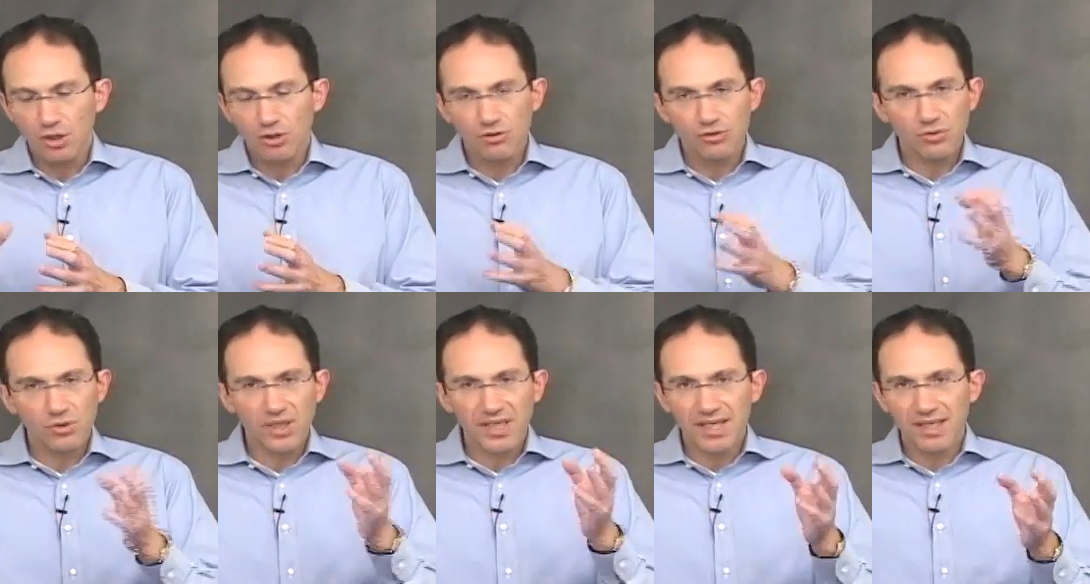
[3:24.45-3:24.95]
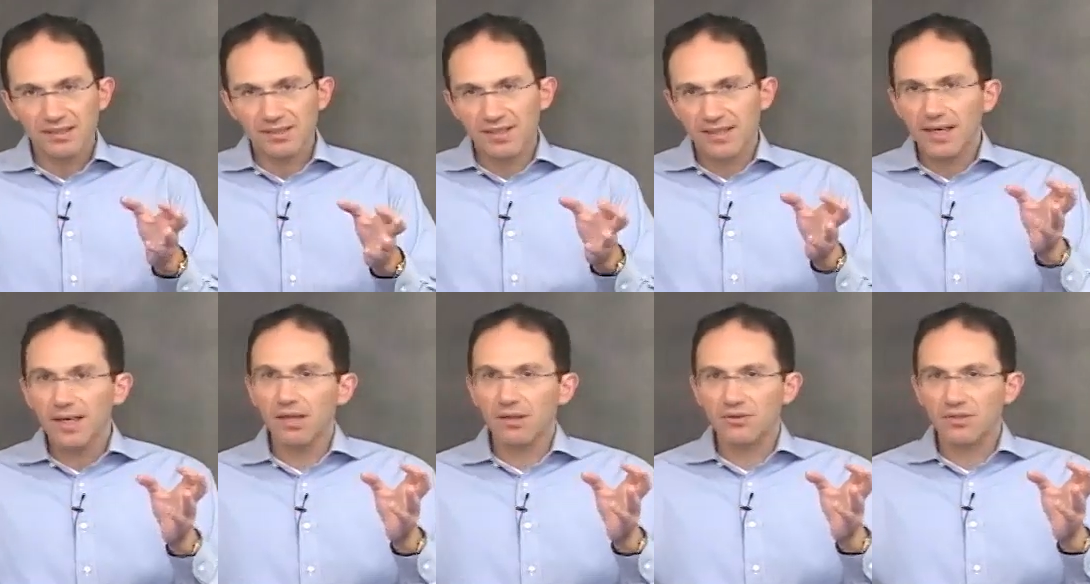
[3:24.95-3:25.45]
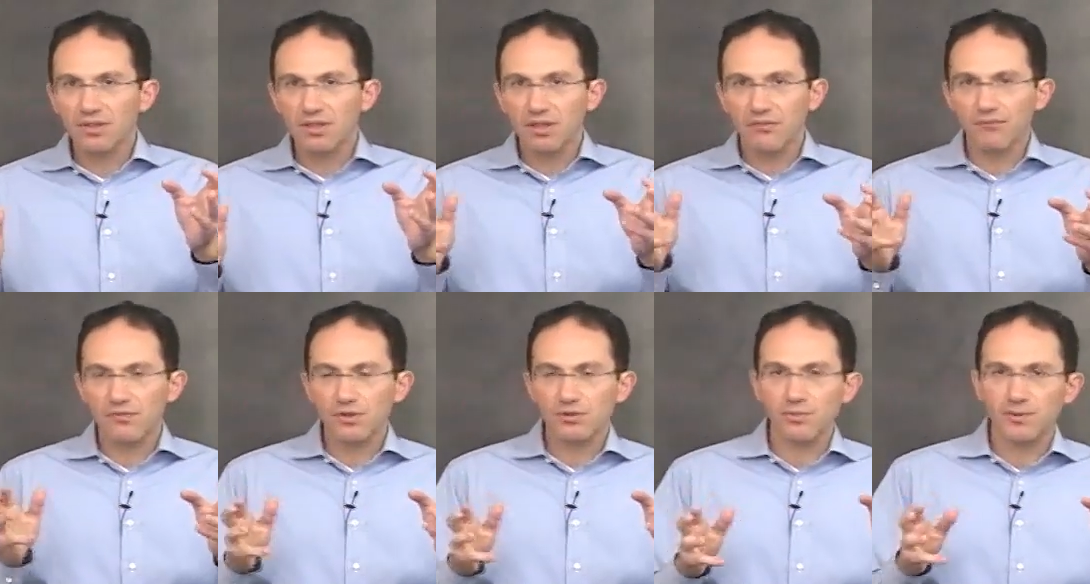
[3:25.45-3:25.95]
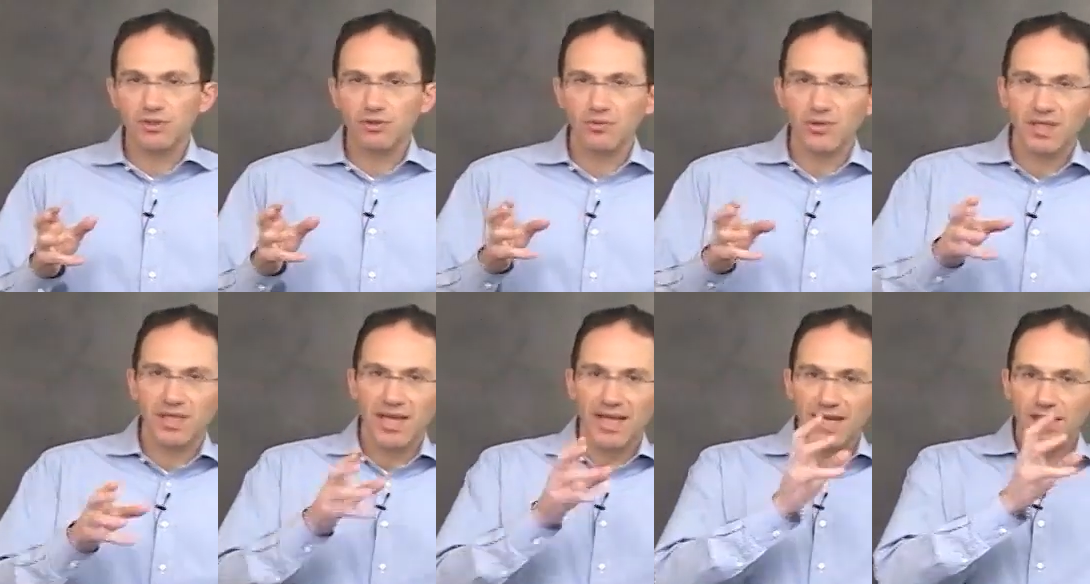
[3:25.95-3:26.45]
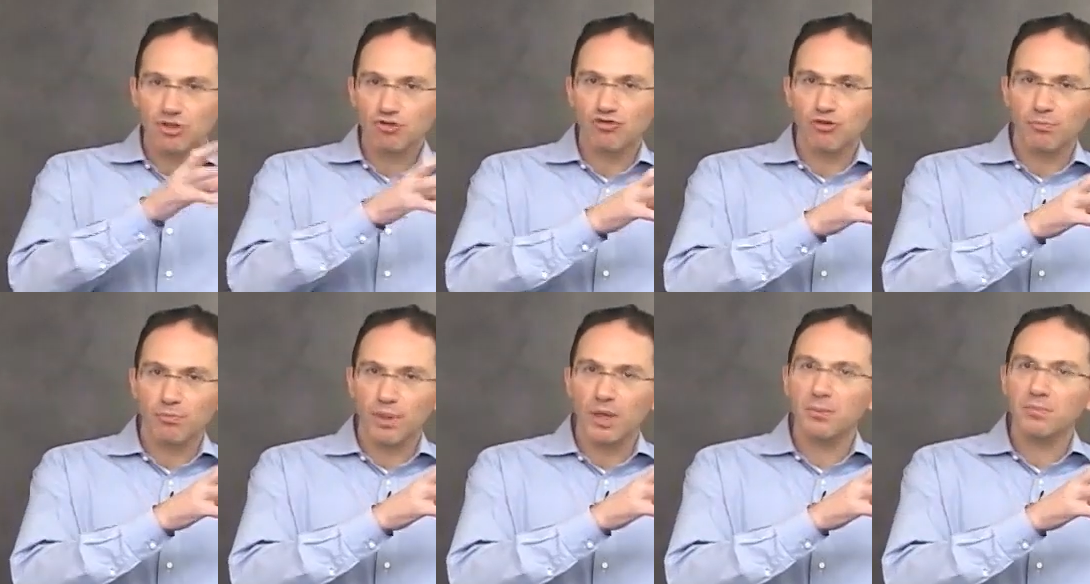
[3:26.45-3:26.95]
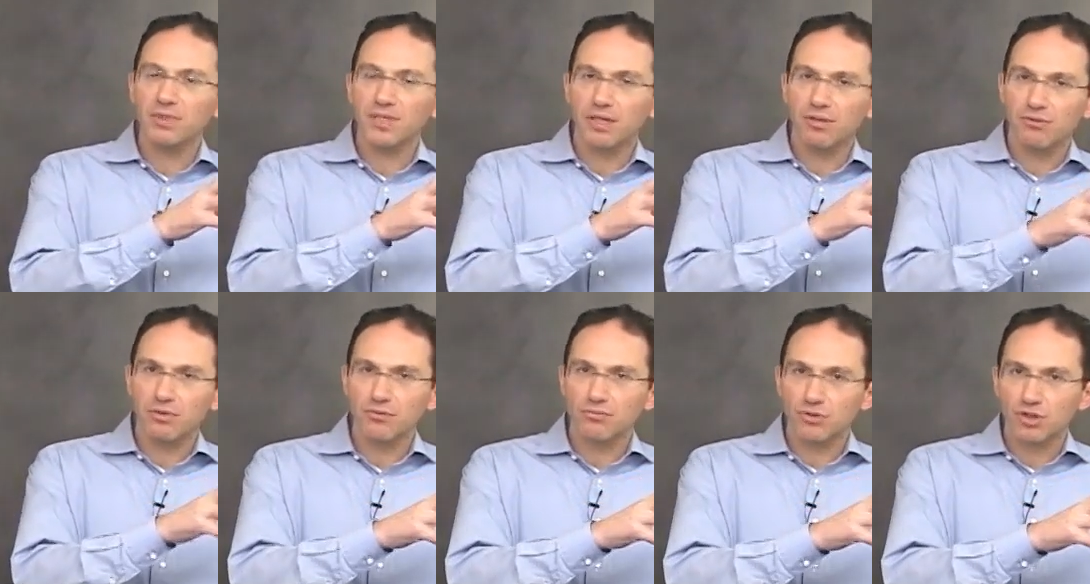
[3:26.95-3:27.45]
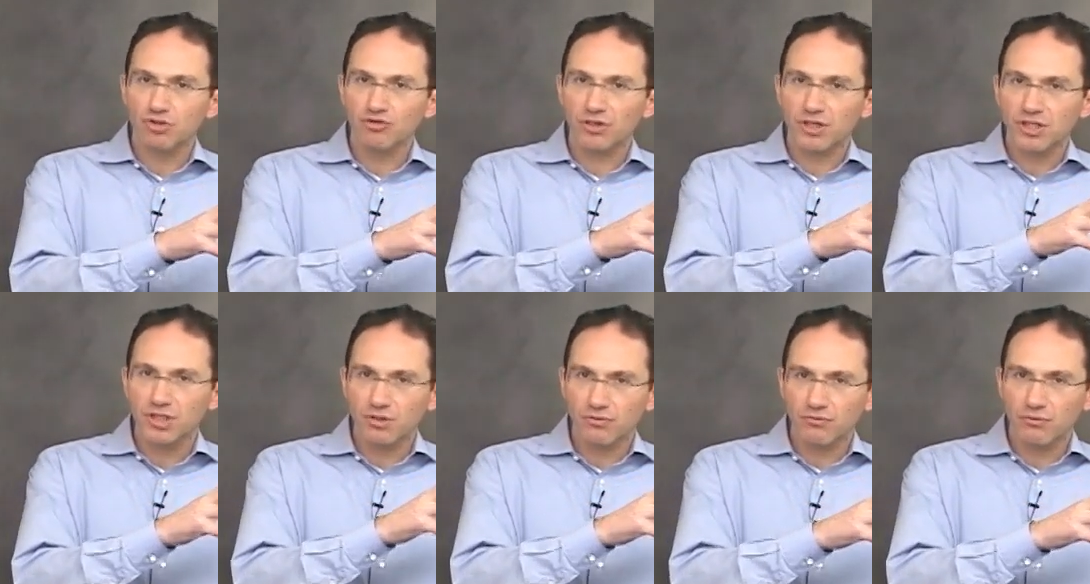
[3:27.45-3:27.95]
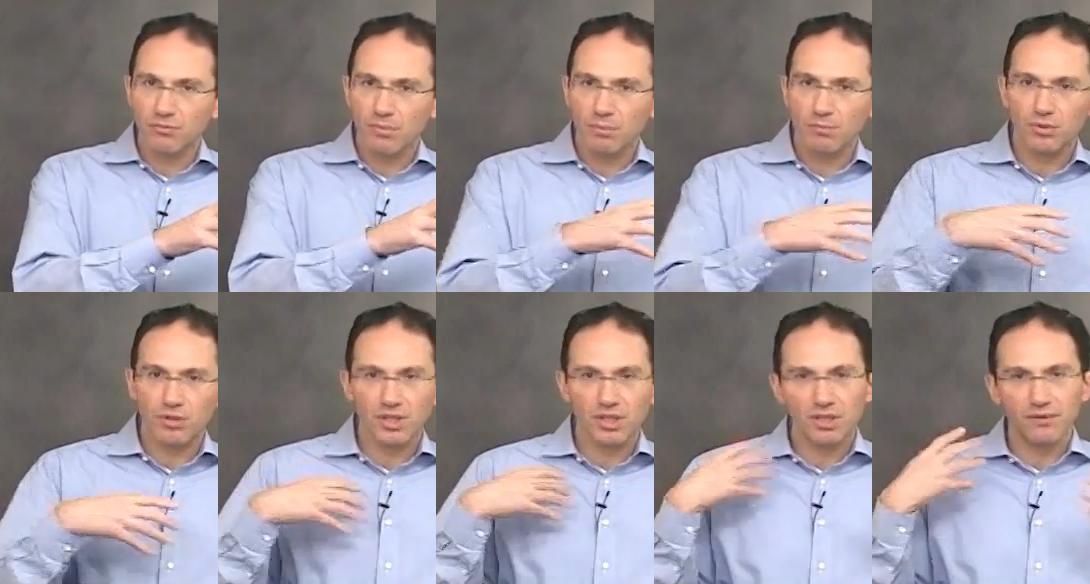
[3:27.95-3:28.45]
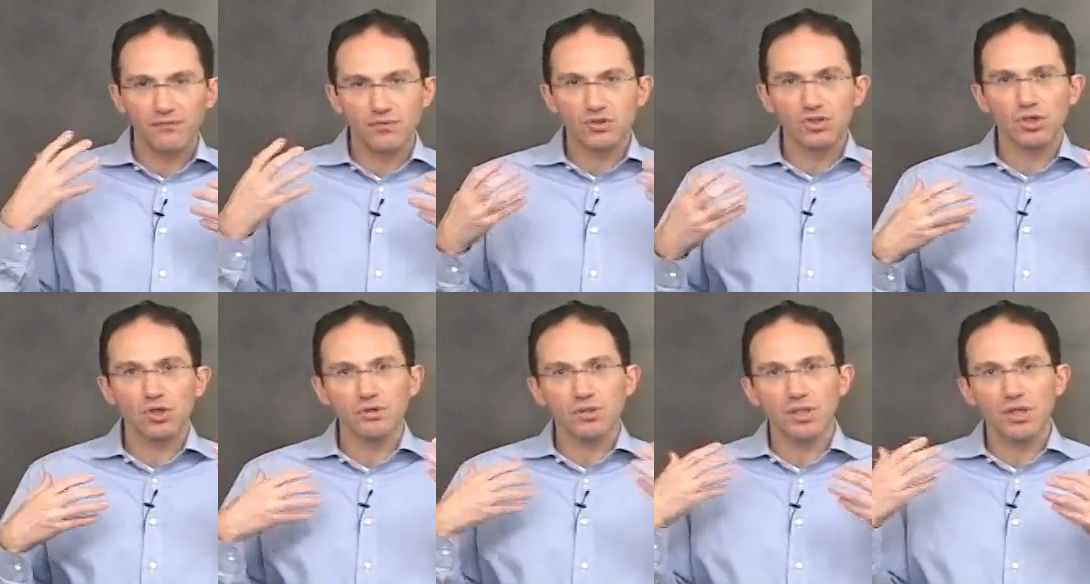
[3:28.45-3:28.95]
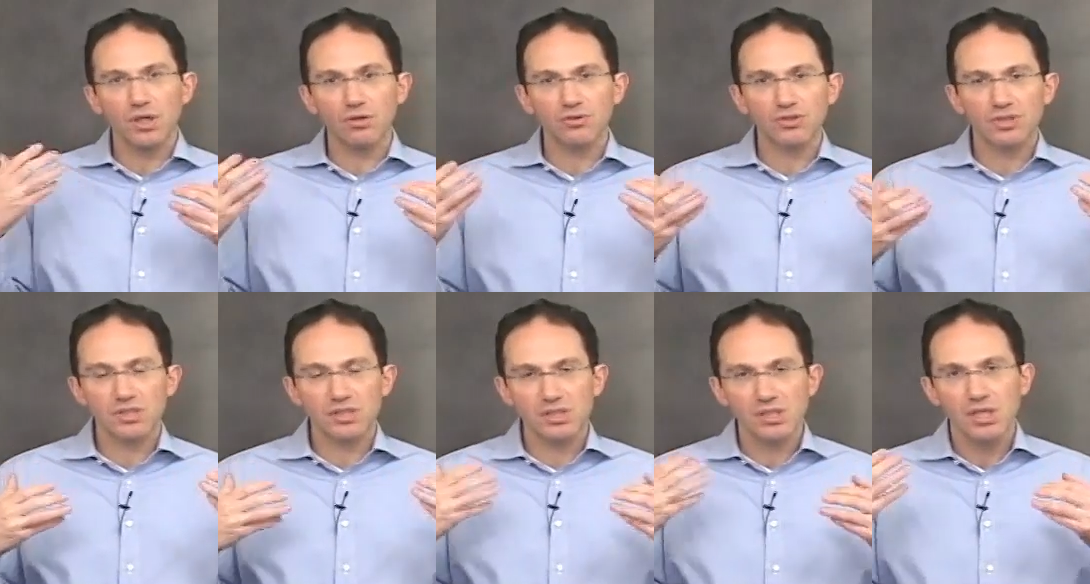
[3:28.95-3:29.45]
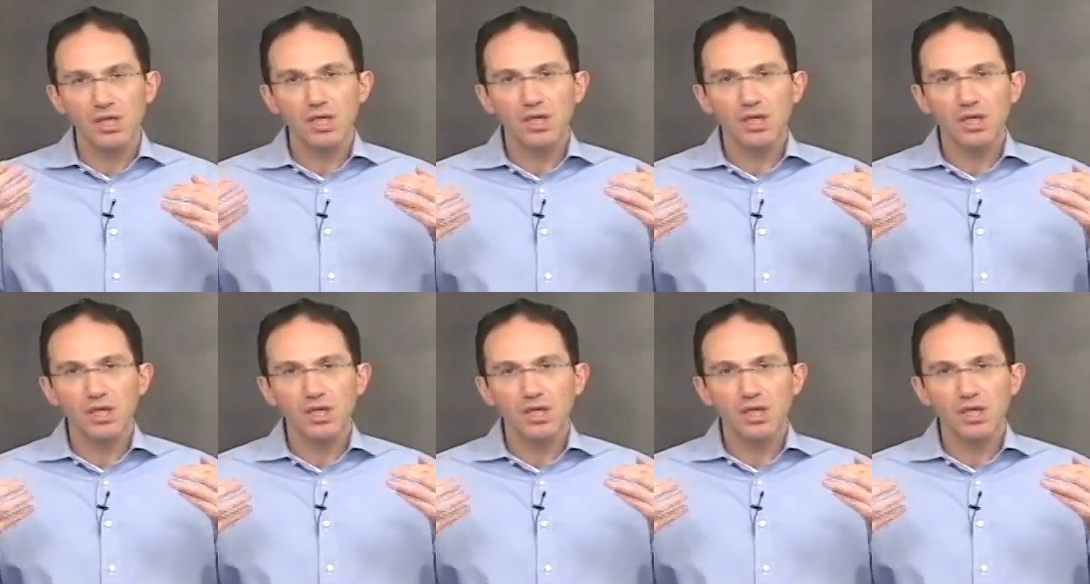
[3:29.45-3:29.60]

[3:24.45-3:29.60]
you can't tell the difference between extrapulmonary restriction, remember the kyphoscoliosis,